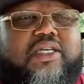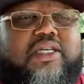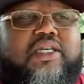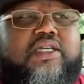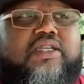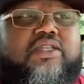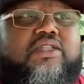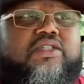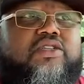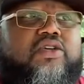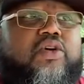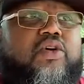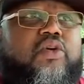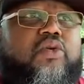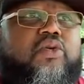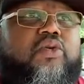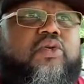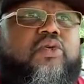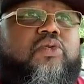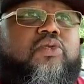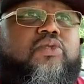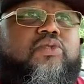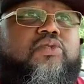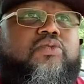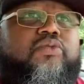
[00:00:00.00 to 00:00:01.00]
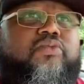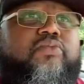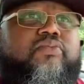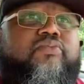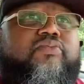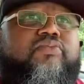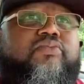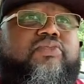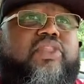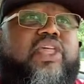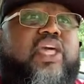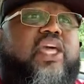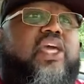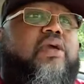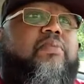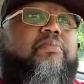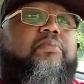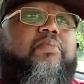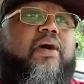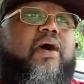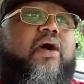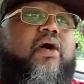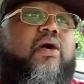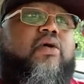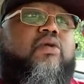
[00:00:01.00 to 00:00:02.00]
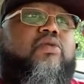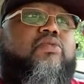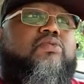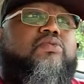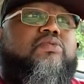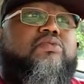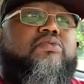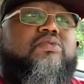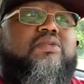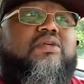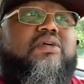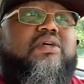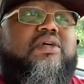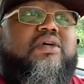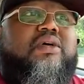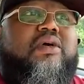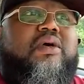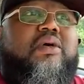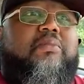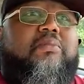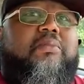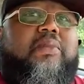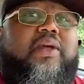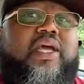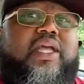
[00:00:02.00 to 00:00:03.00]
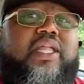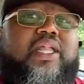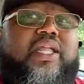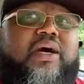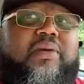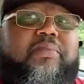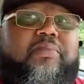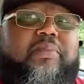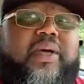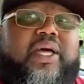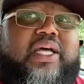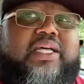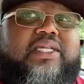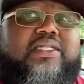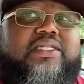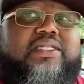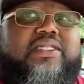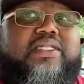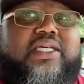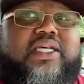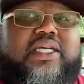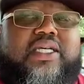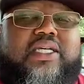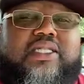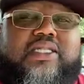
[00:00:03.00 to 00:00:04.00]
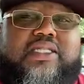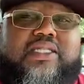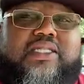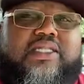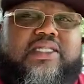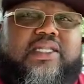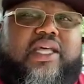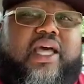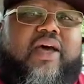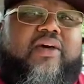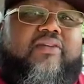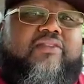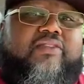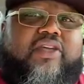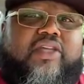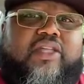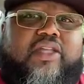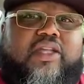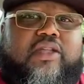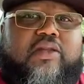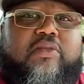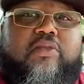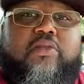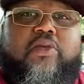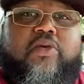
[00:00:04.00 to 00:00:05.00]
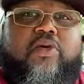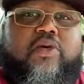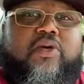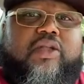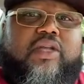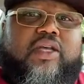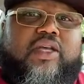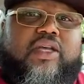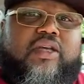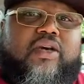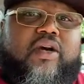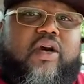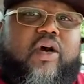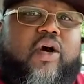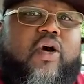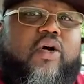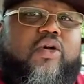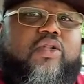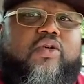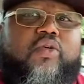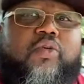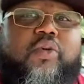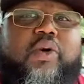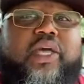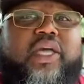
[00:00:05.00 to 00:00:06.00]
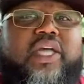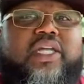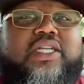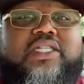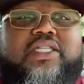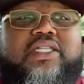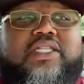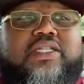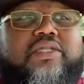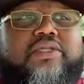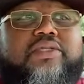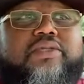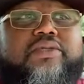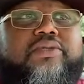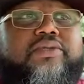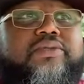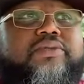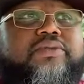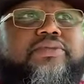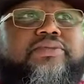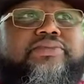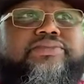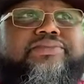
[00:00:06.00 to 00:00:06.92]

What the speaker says: So think about being up at 6, 7 in the morning all the way until